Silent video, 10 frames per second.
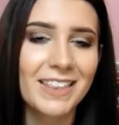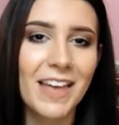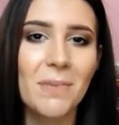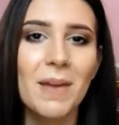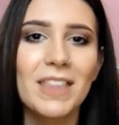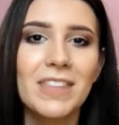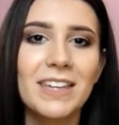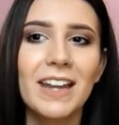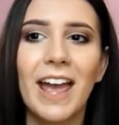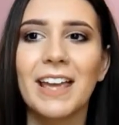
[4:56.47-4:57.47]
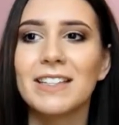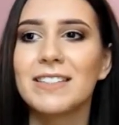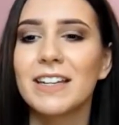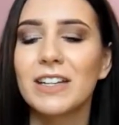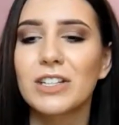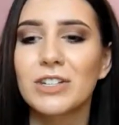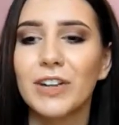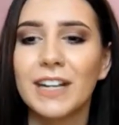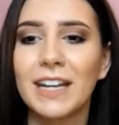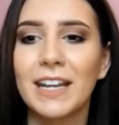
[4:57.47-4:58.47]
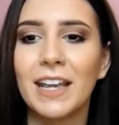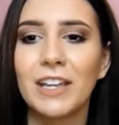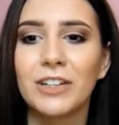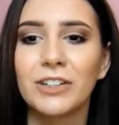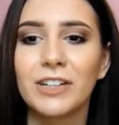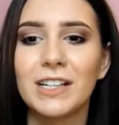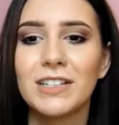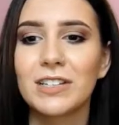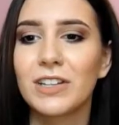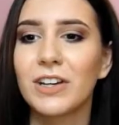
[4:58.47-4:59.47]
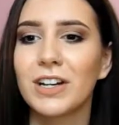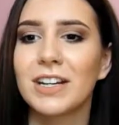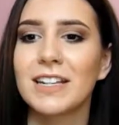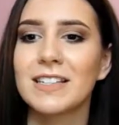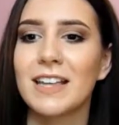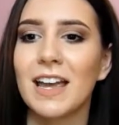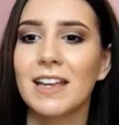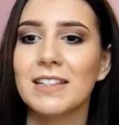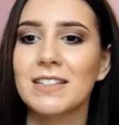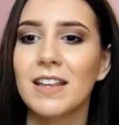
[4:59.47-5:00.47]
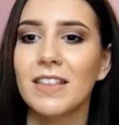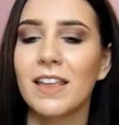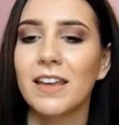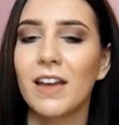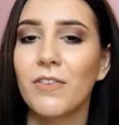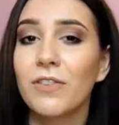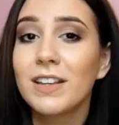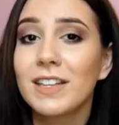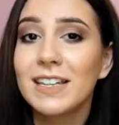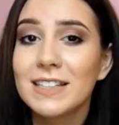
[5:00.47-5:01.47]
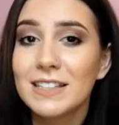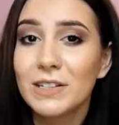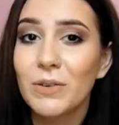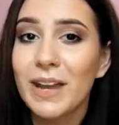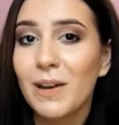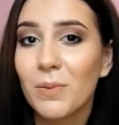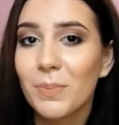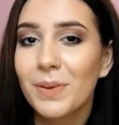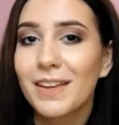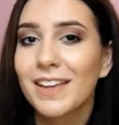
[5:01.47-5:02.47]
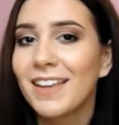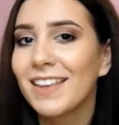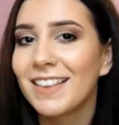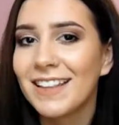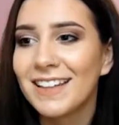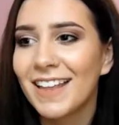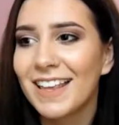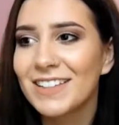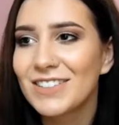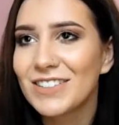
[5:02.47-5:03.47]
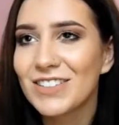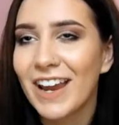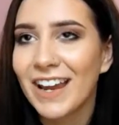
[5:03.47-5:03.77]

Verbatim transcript: that method as like treating your insecurities as like a friend that needs a little help, then it just